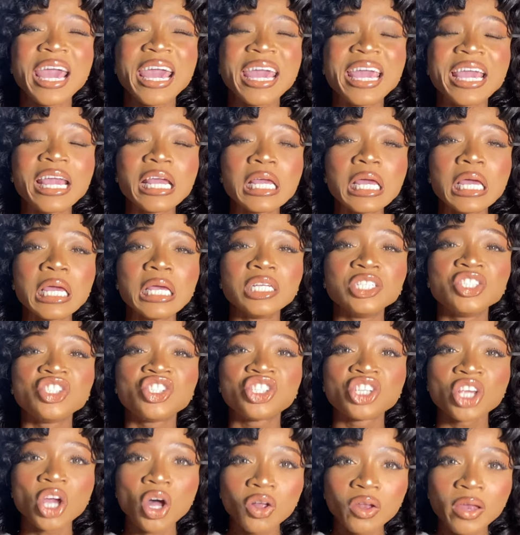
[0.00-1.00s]
A
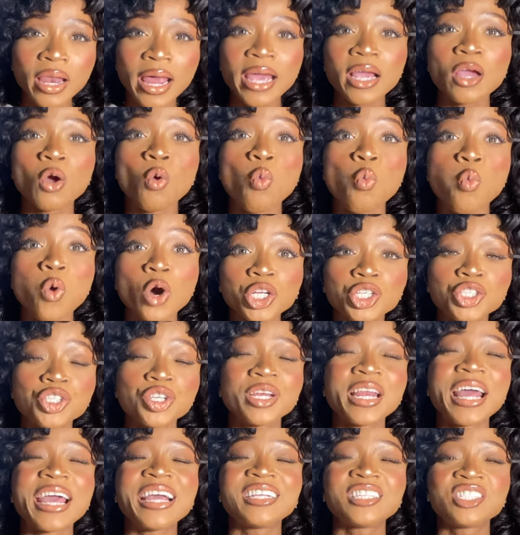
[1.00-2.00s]
gel-like,
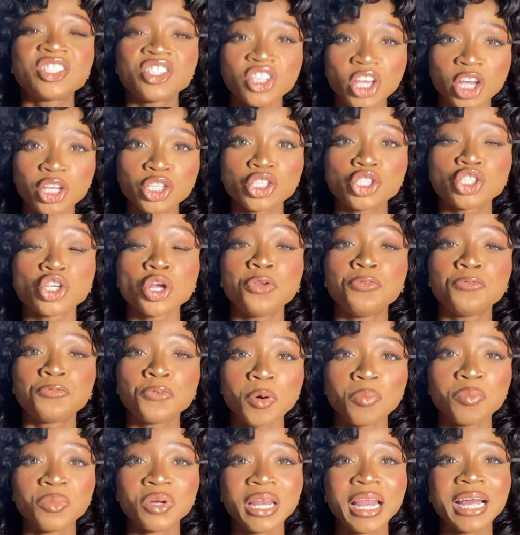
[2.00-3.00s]
watery-like textured
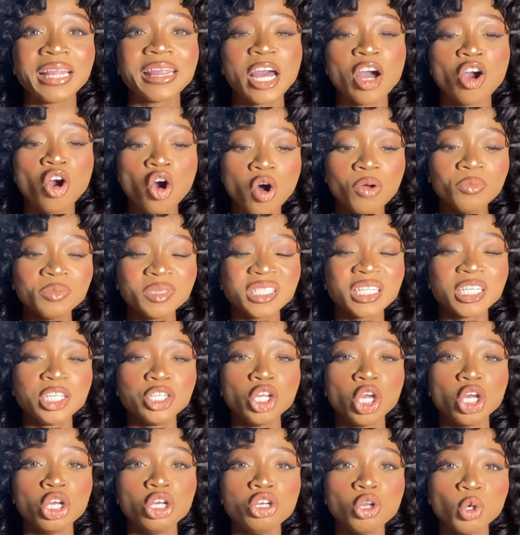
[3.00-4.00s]
formula that comes
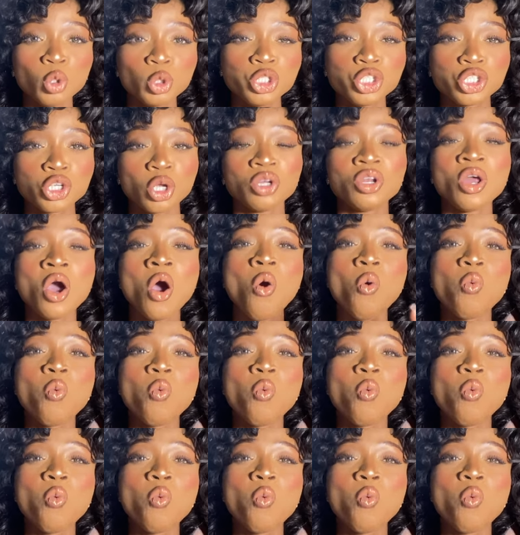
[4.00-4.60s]
in a lotion.